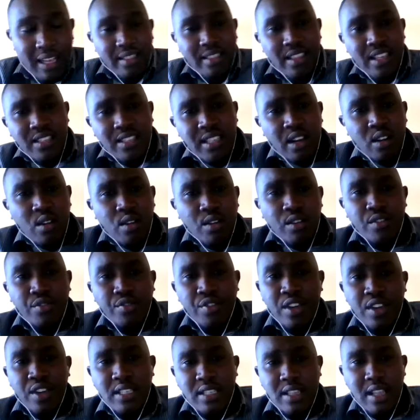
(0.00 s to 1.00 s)
the second
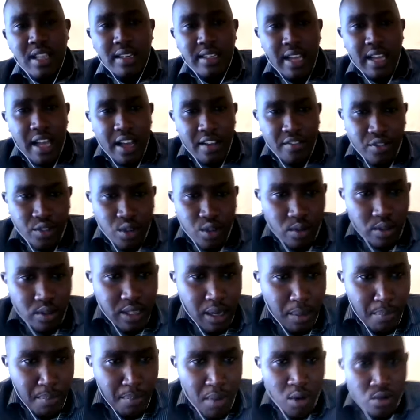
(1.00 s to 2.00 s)
phase that I have talked
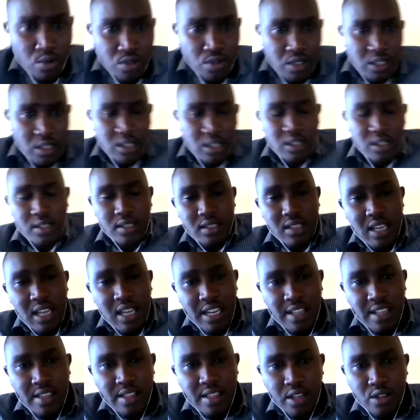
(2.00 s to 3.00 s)
about,
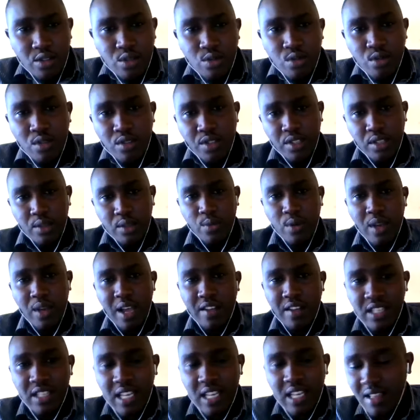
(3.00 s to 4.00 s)
stealing the tools, we have
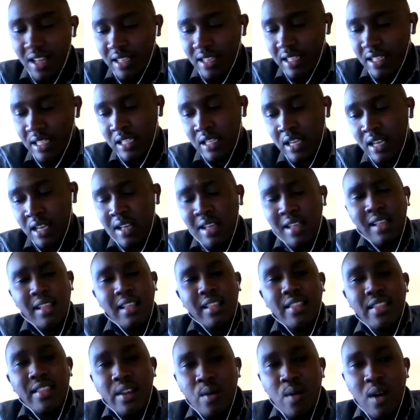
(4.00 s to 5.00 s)
said that
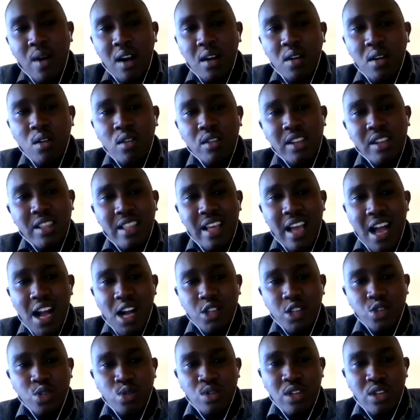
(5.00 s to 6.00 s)
they were called the
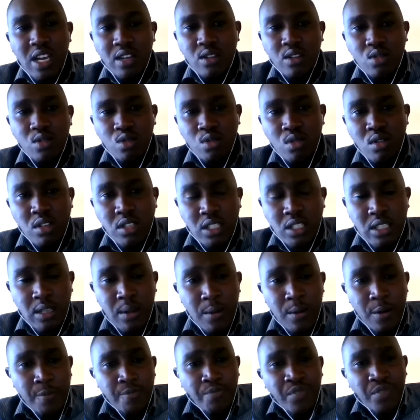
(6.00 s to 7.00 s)
Acheulian tools.
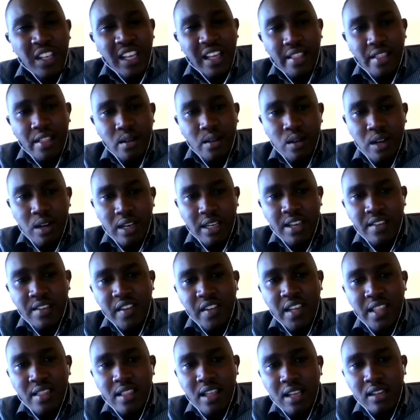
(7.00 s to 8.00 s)
They were
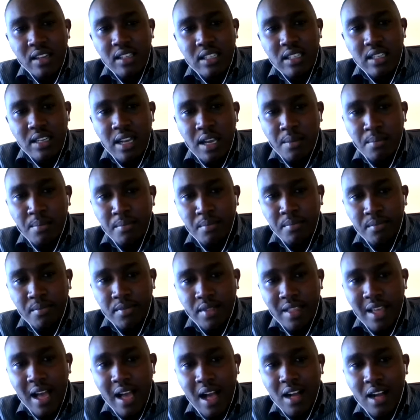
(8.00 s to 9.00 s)
given that name,
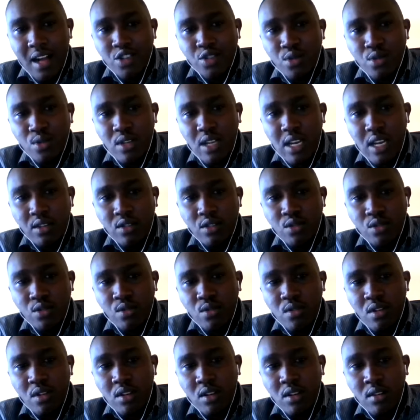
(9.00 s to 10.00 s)
the Acheulian
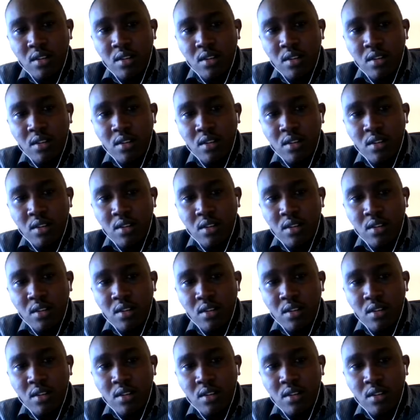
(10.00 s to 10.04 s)
tool,